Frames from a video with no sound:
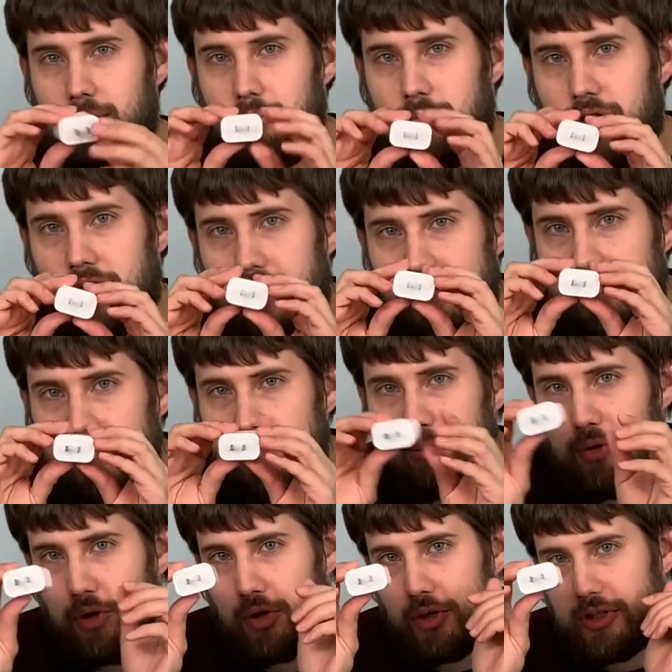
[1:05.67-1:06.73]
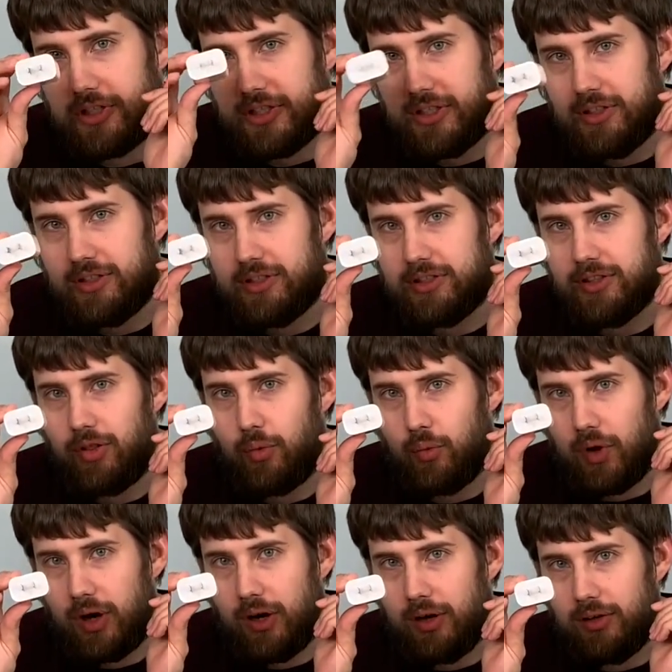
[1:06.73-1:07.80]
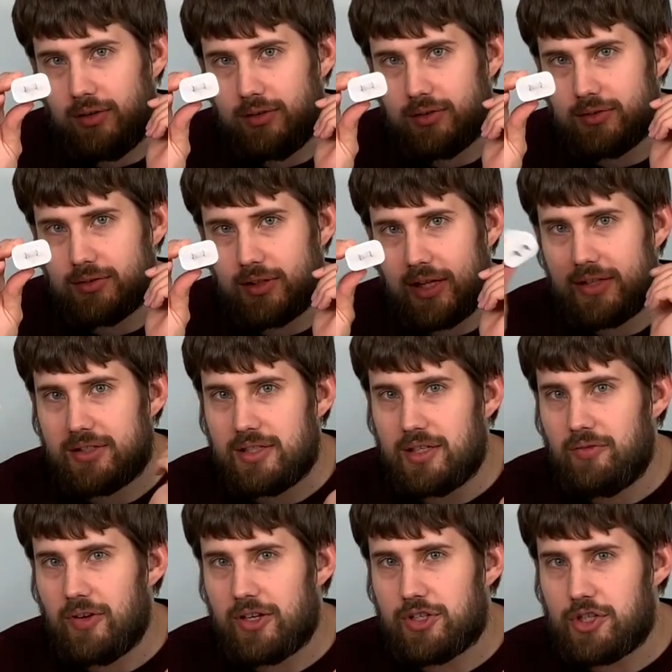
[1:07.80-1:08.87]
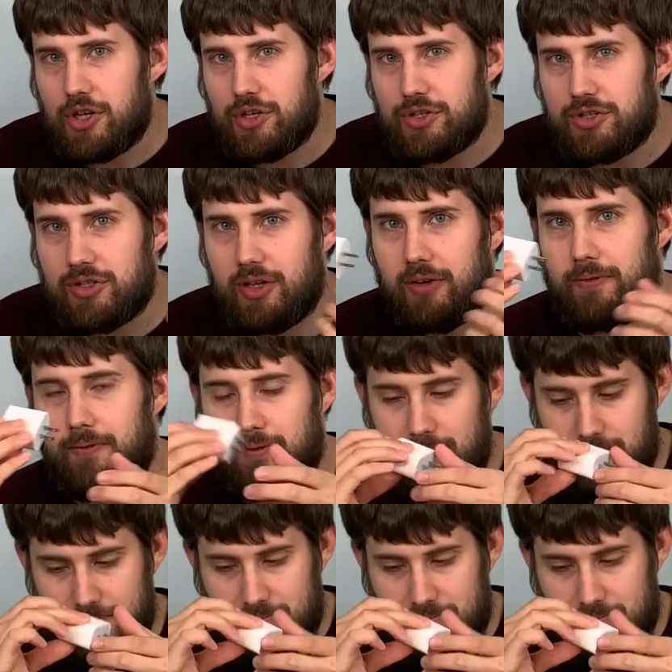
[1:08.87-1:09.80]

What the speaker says: plugging the port into the wall and see if it could charge stuff.